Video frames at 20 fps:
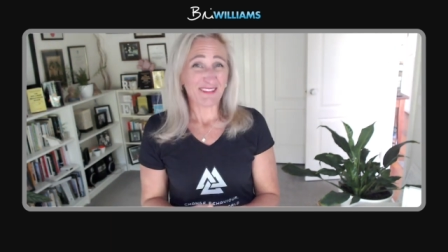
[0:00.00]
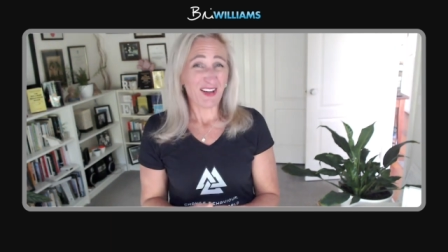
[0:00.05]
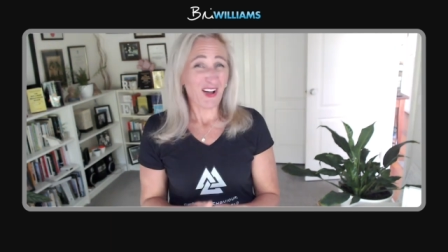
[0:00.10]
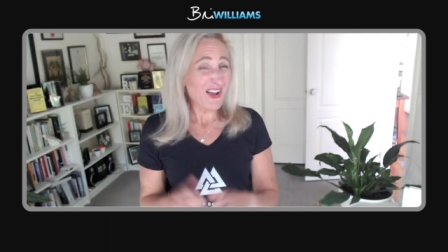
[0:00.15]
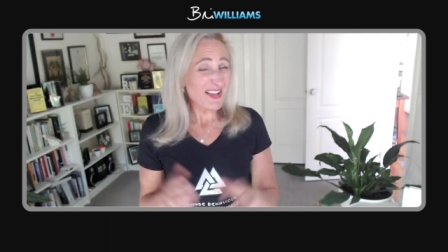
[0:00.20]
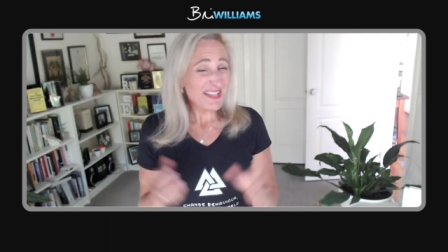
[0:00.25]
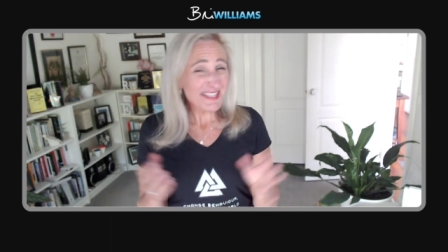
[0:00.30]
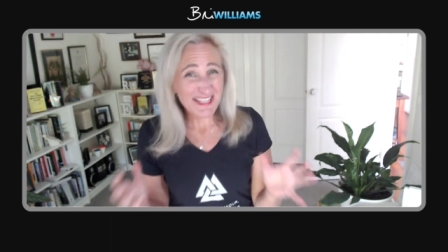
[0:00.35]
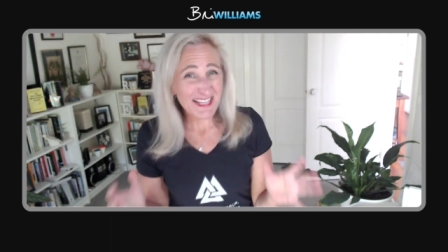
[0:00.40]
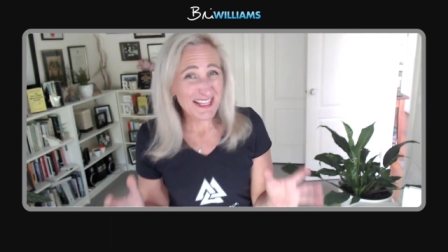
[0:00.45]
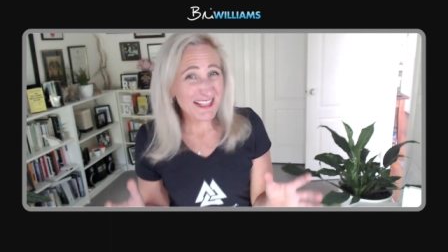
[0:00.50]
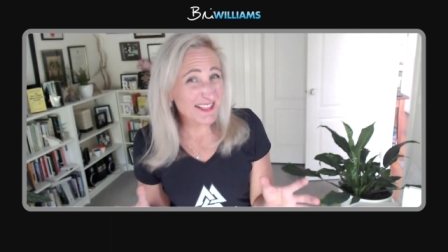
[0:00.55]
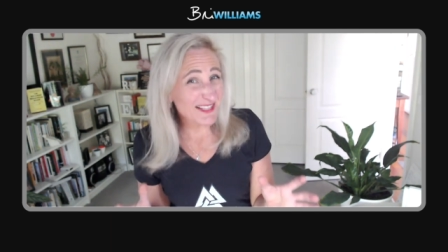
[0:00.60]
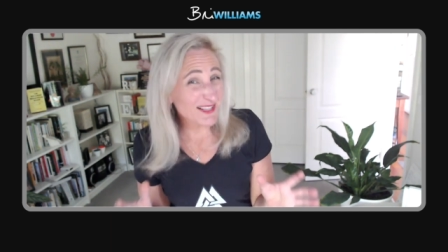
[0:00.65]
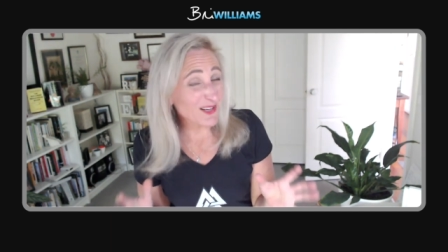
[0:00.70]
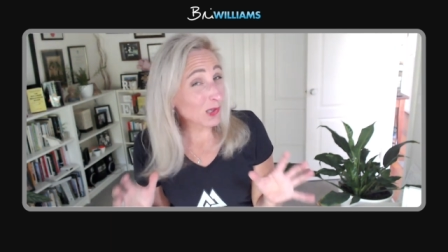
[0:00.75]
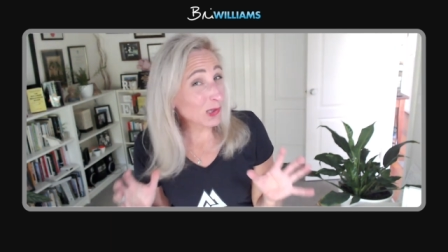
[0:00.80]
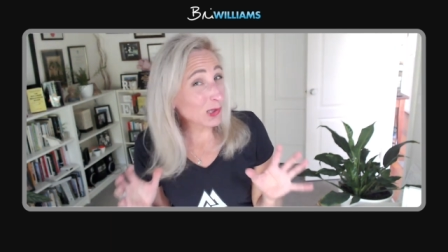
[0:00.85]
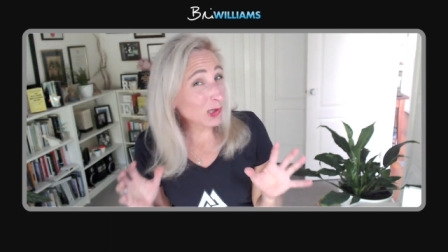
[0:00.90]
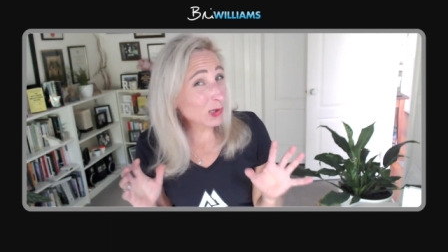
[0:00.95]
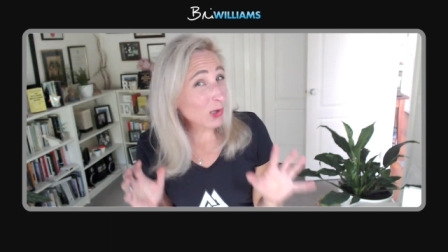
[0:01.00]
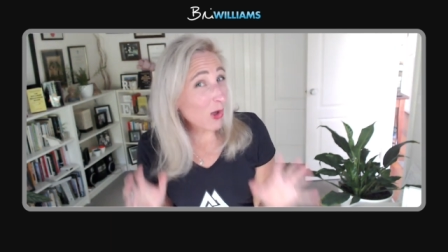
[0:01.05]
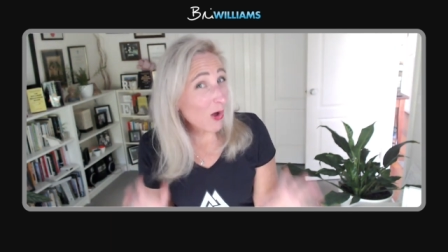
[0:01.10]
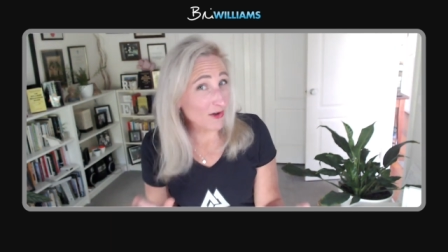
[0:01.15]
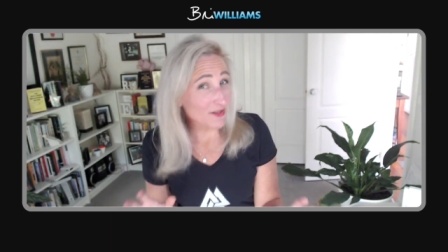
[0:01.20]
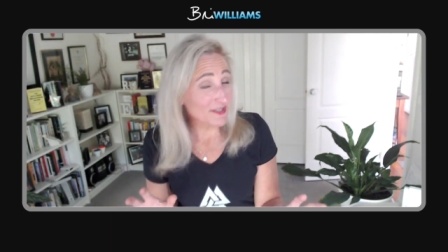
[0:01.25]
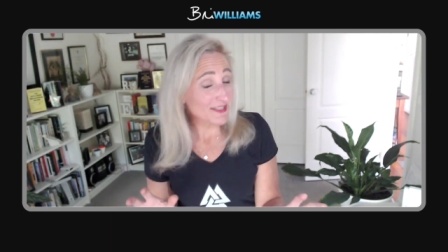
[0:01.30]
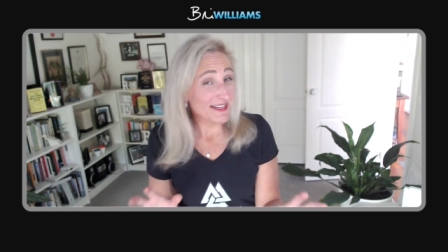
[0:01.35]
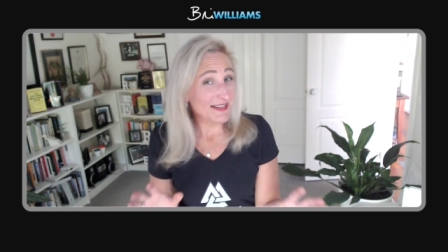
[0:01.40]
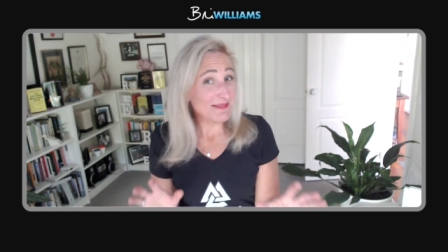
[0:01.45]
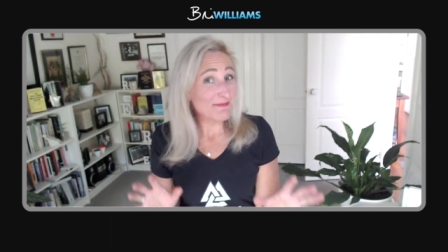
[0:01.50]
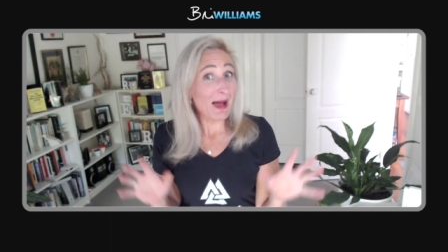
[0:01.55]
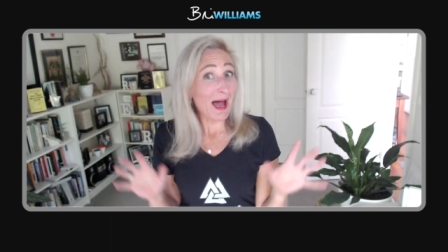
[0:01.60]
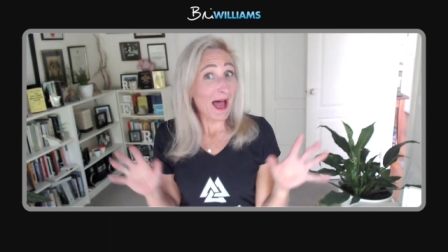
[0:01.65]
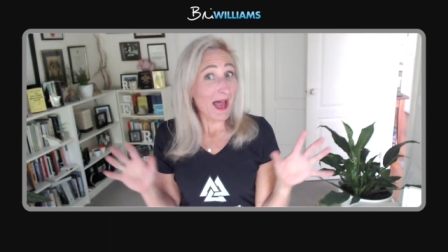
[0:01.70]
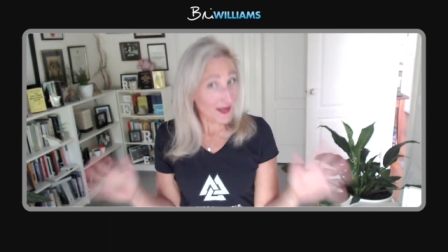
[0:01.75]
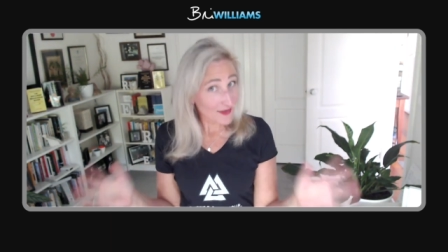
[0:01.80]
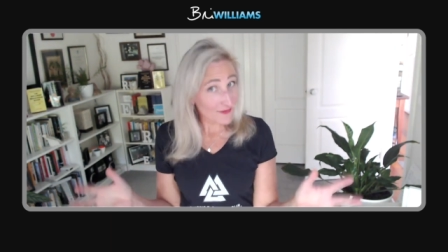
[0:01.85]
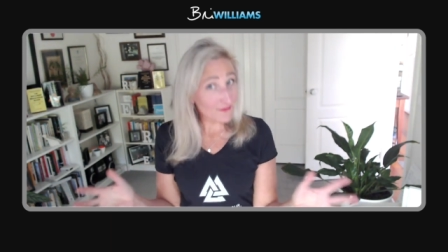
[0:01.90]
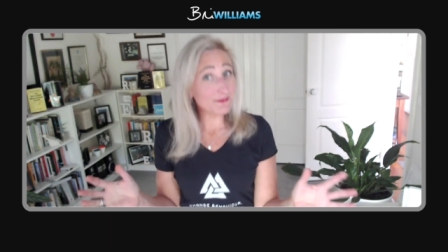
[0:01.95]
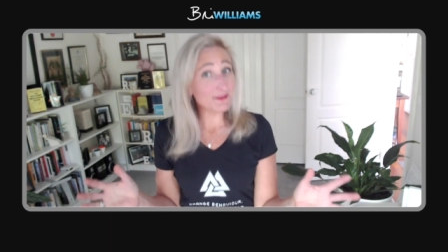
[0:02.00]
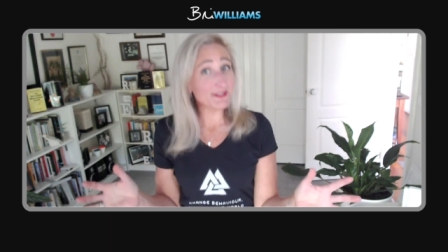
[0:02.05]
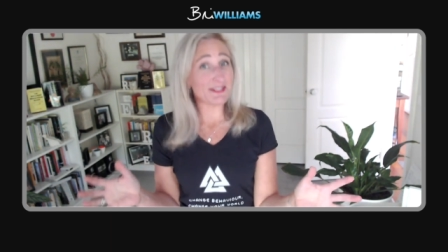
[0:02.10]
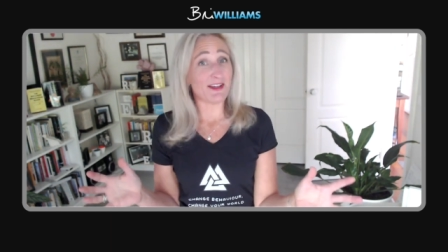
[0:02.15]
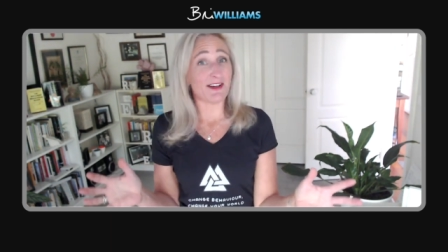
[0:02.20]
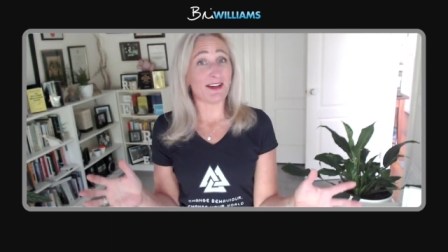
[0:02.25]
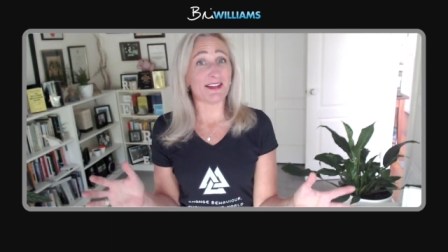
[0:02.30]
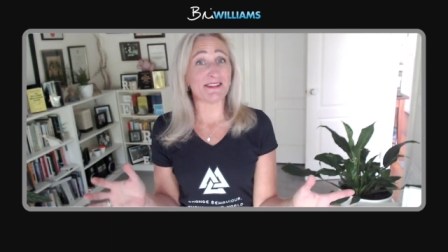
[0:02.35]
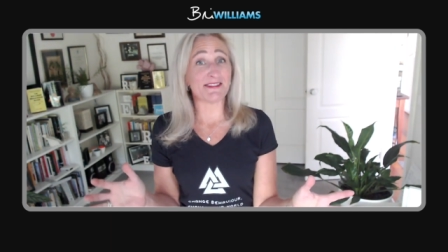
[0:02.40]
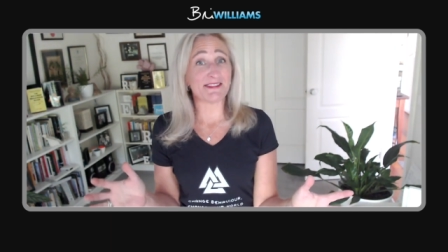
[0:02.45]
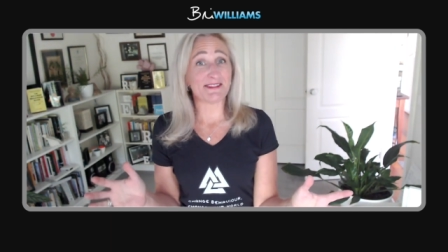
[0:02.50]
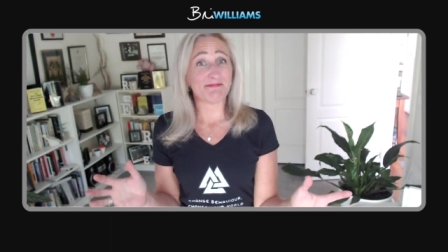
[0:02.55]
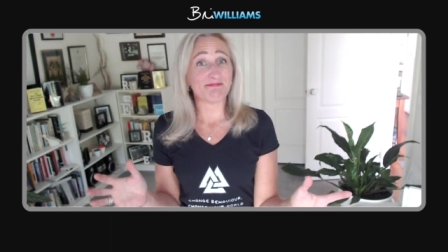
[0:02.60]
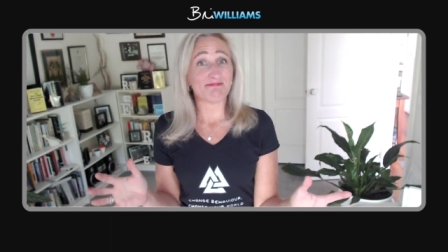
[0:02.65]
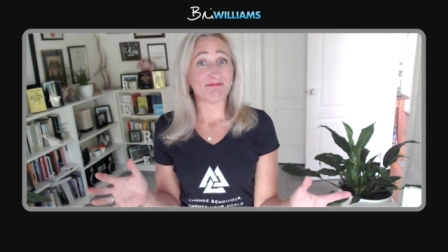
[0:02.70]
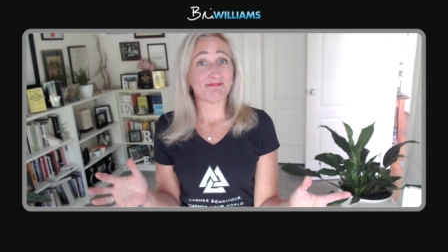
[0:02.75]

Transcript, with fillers: I see this a lot in behavioural science.